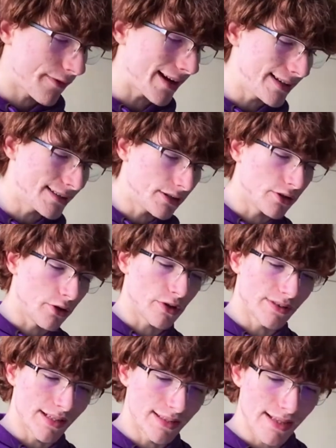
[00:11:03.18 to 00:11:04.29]
fairly easy to do
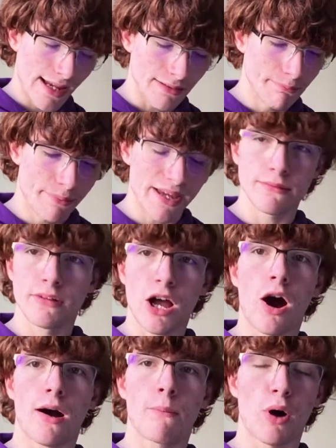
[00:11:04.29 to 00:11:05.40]
because this is a big
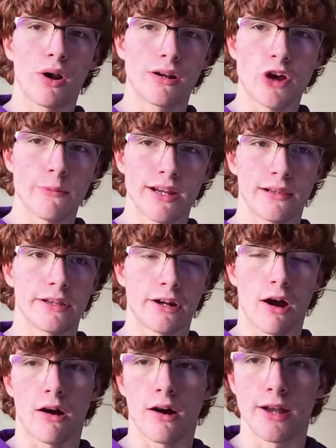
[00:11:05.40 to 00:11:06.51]
polynomial in
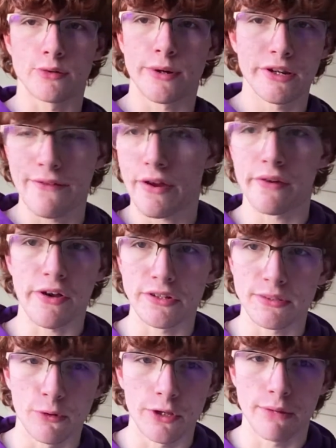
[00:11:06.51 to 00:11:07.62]
R, and when you get very, very
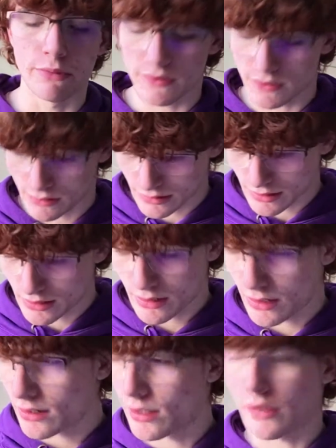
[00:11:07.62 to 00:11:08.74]
small numbers,
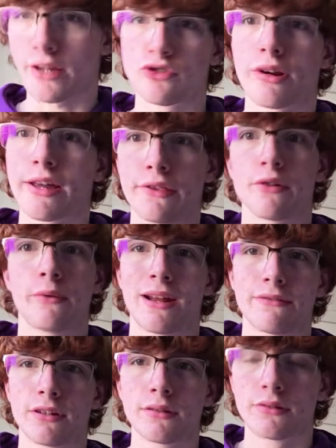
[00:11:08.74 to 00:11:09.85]
like a trillionth or
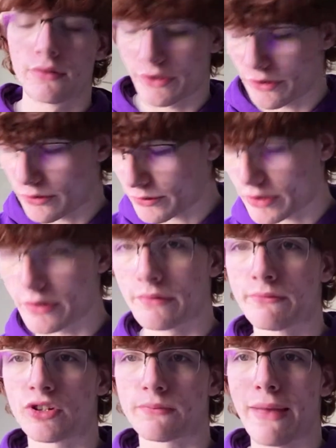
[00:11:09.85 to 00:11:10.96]
whatever, you can
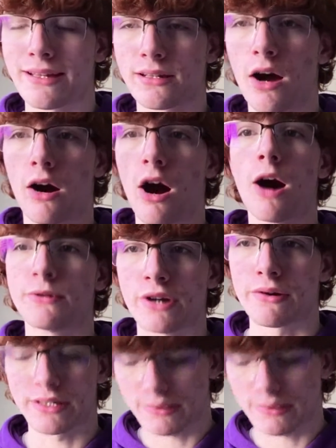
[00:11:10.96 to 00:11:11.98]
just make R arbitrarily